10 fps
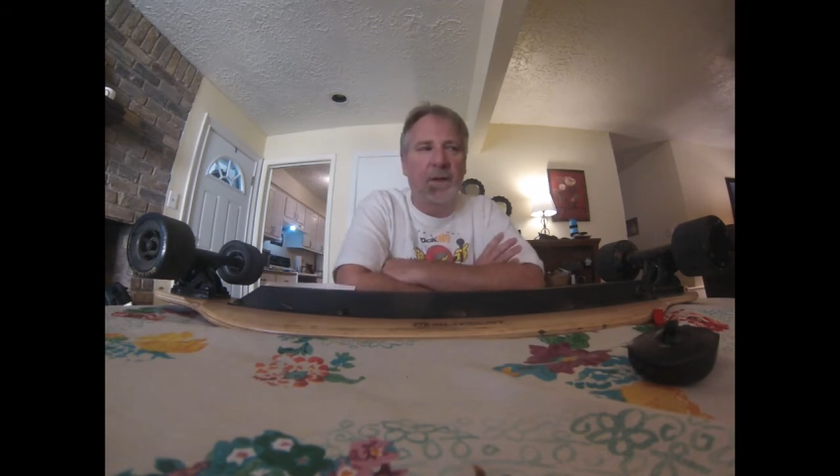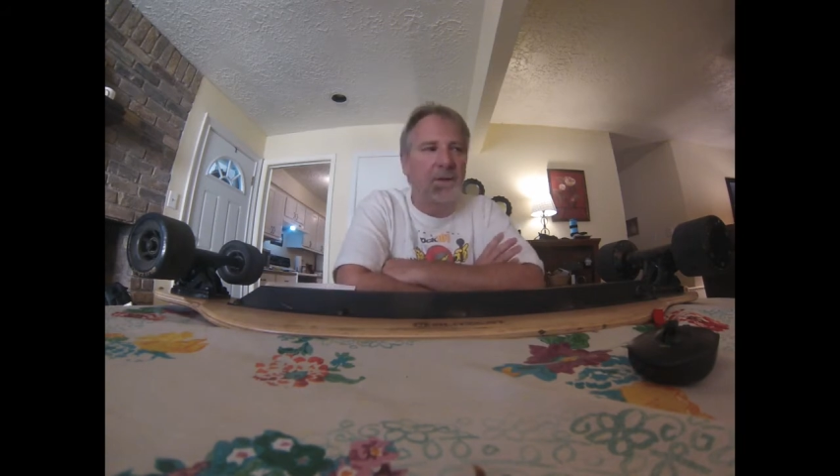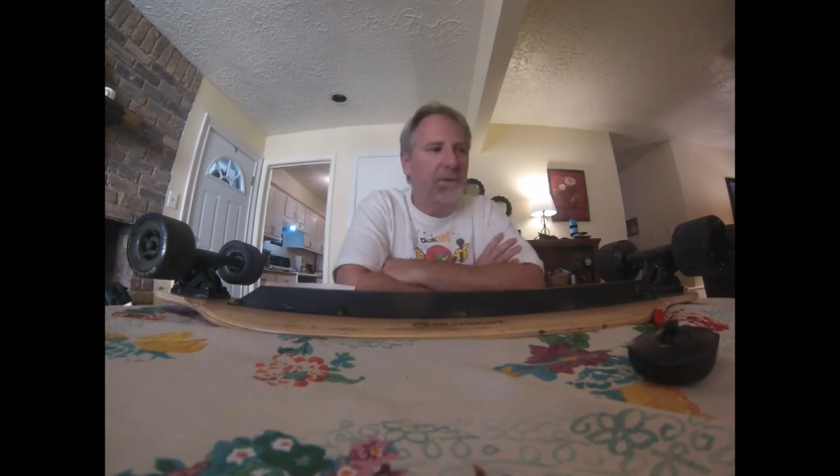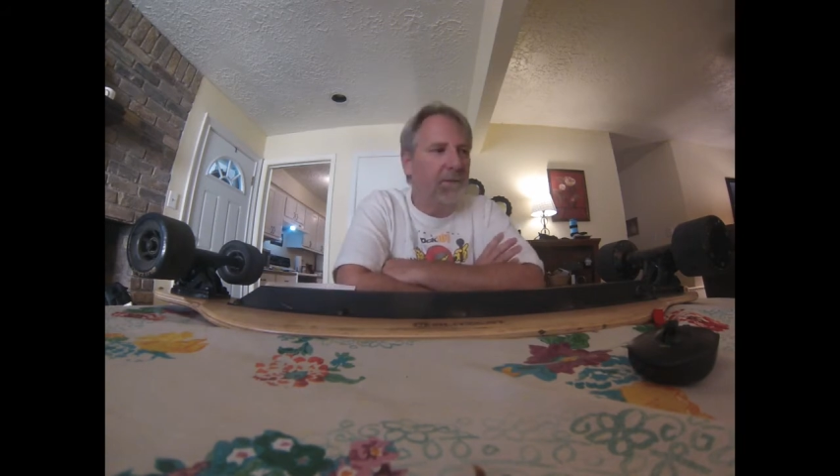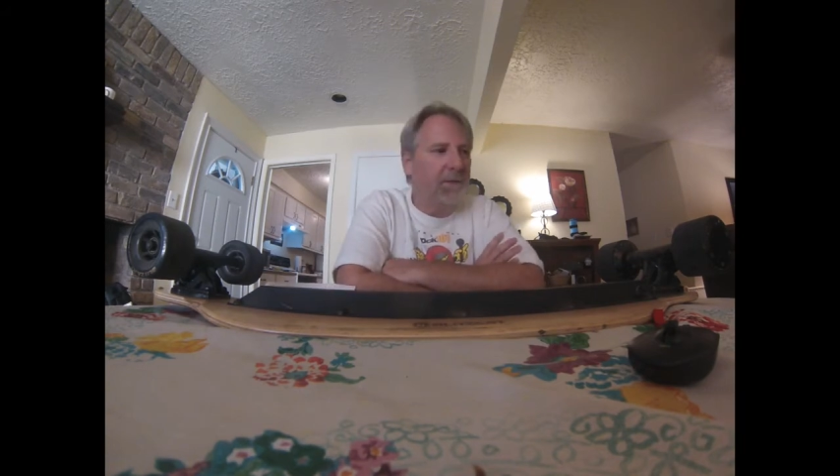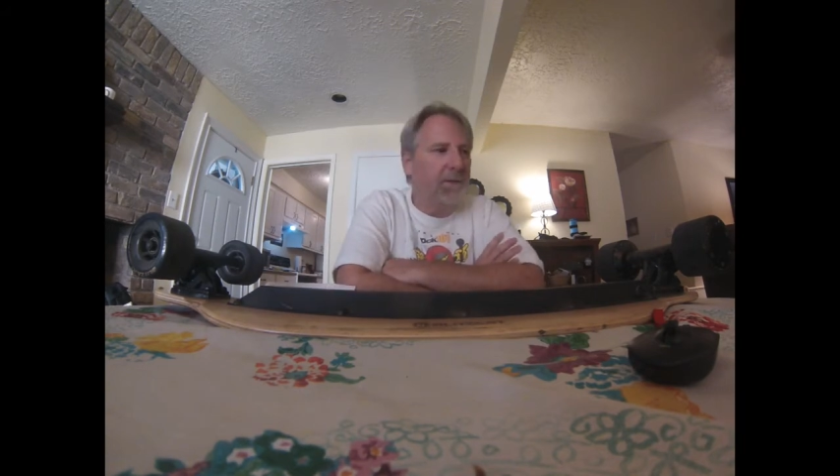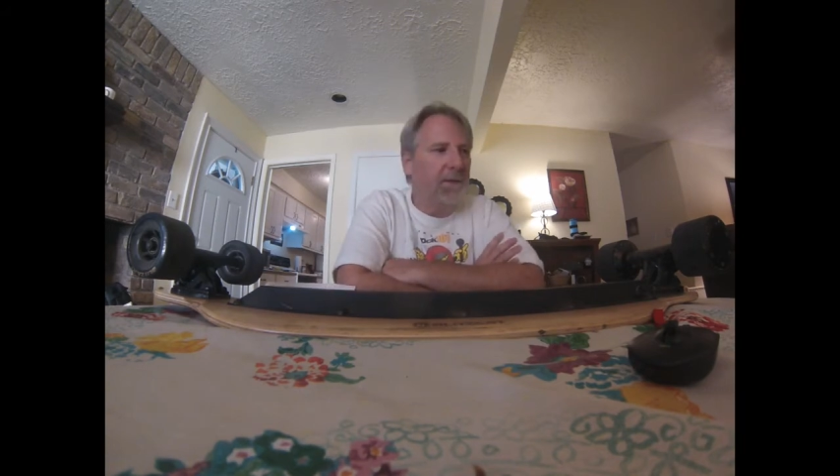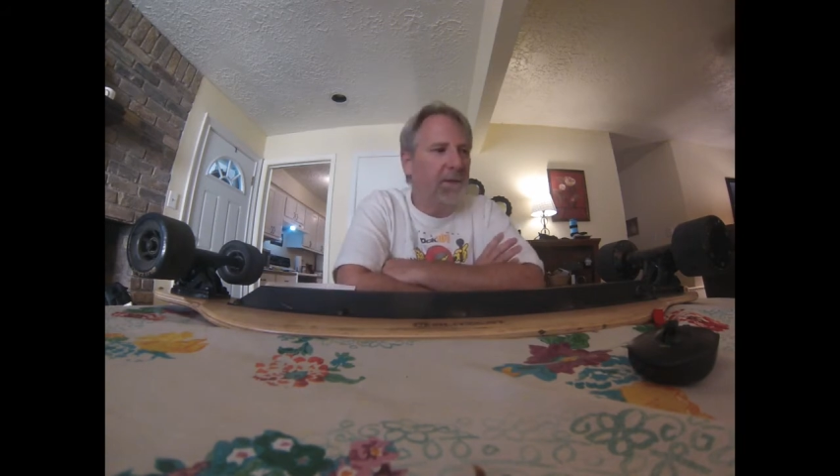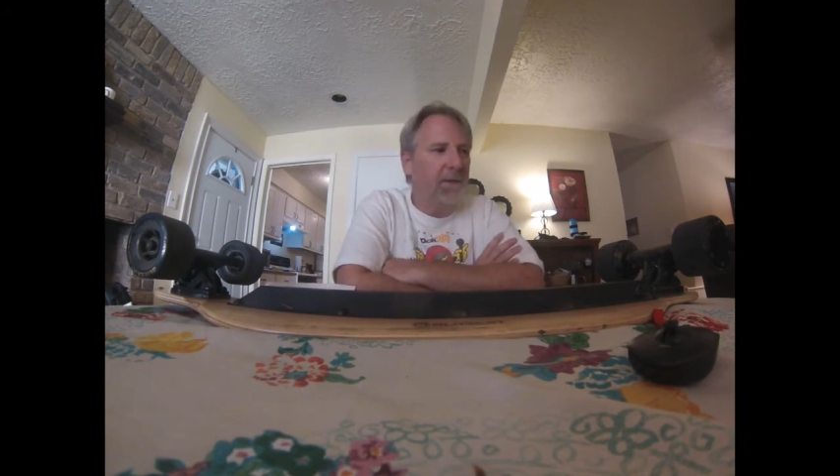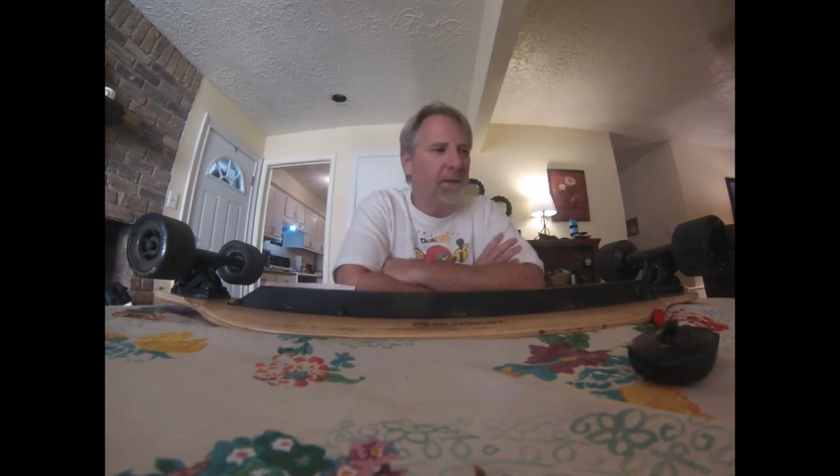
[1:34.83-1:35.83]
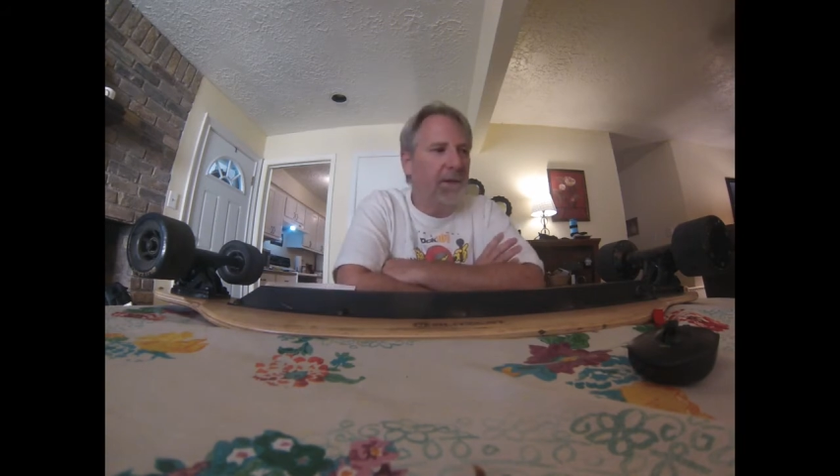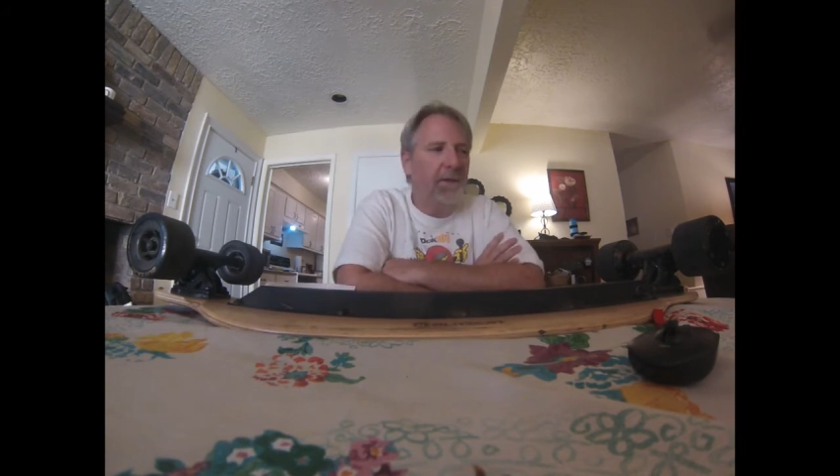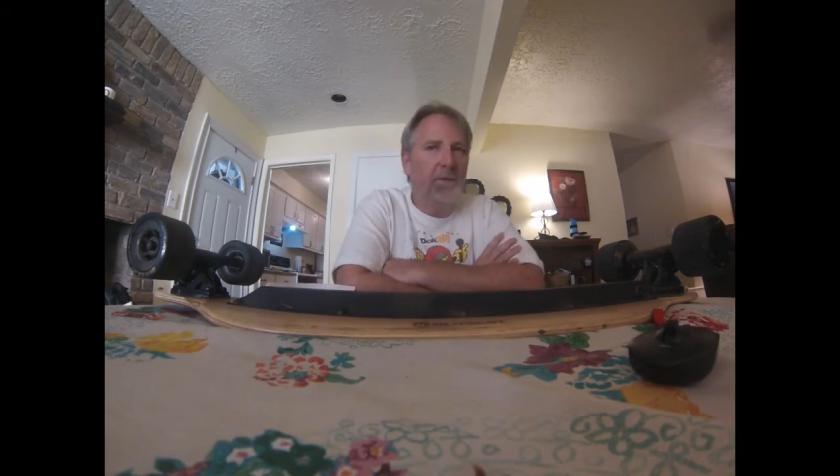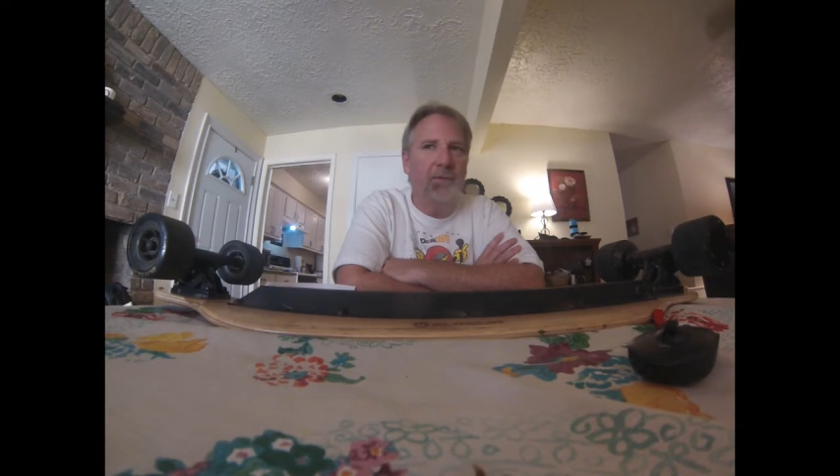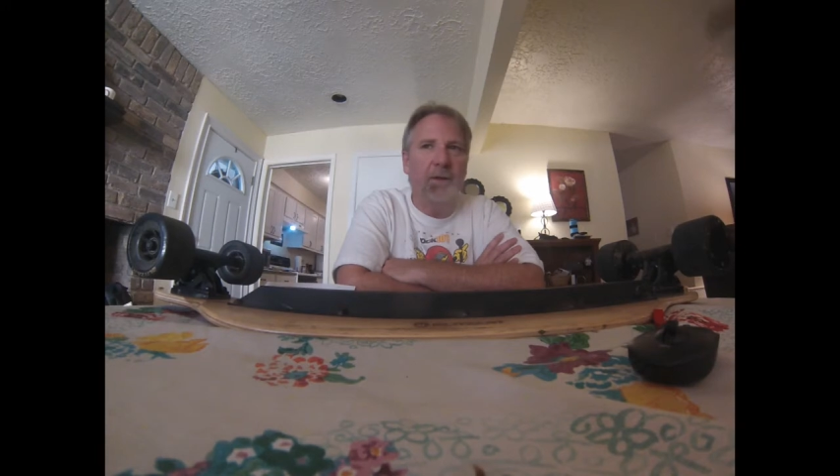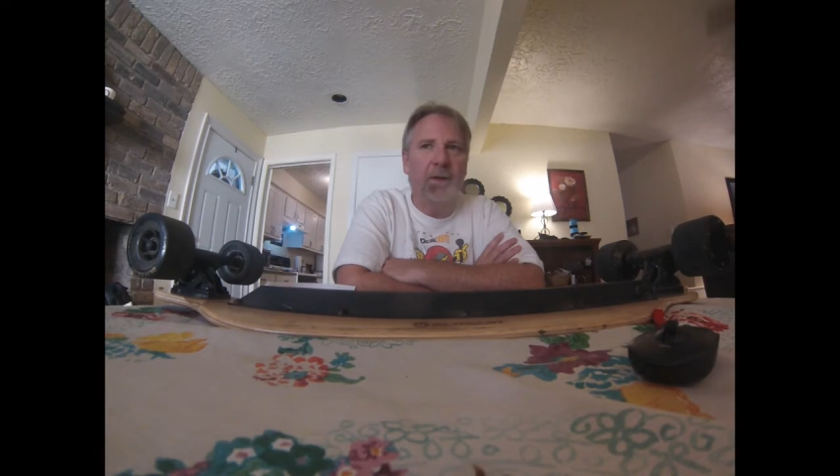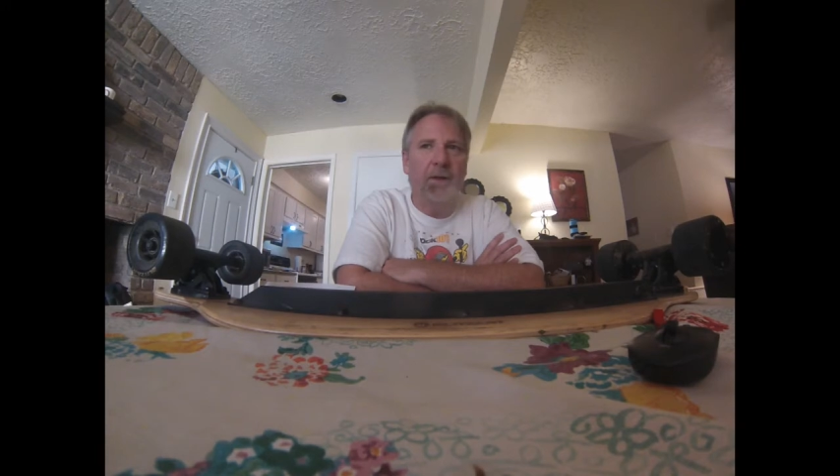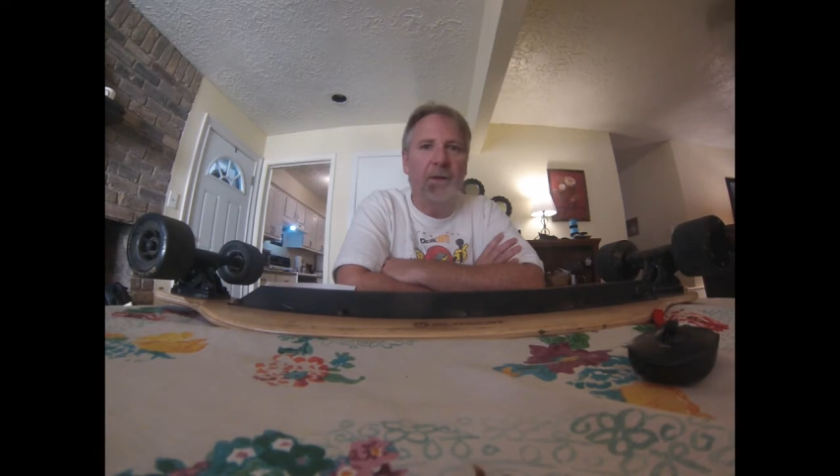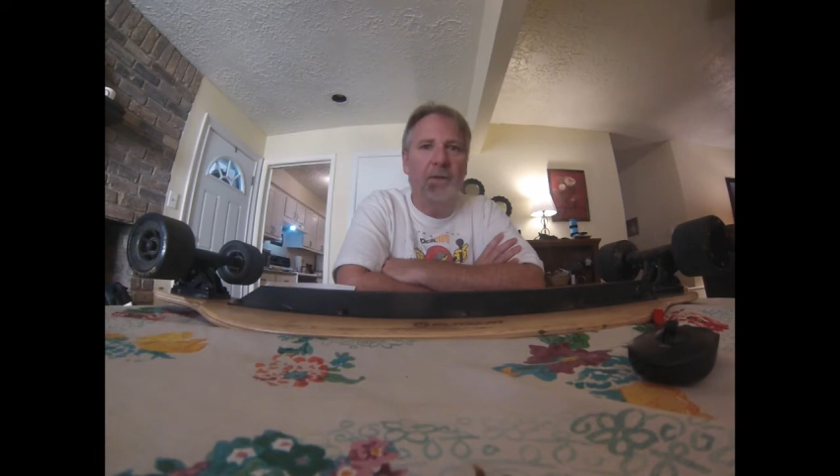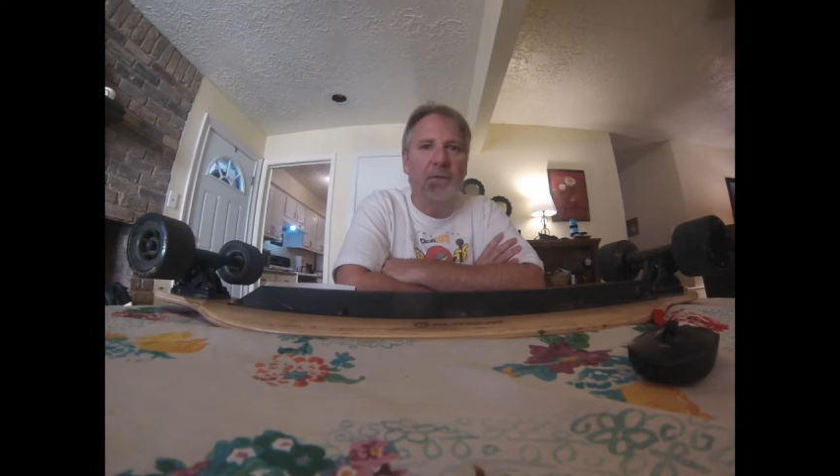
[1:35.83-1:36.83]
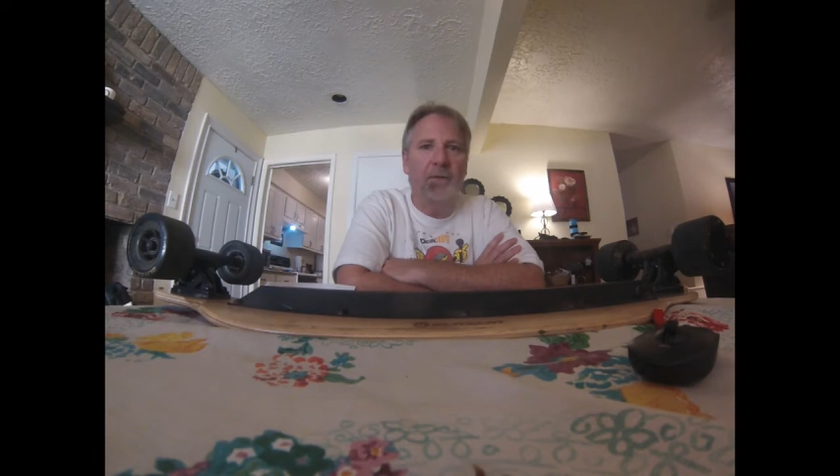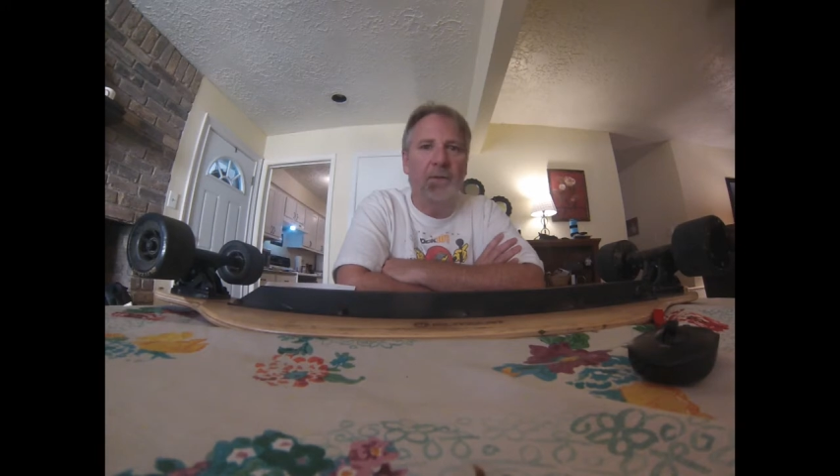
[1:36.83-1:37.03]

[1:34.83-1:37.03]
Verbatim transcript: as you'll see later in the video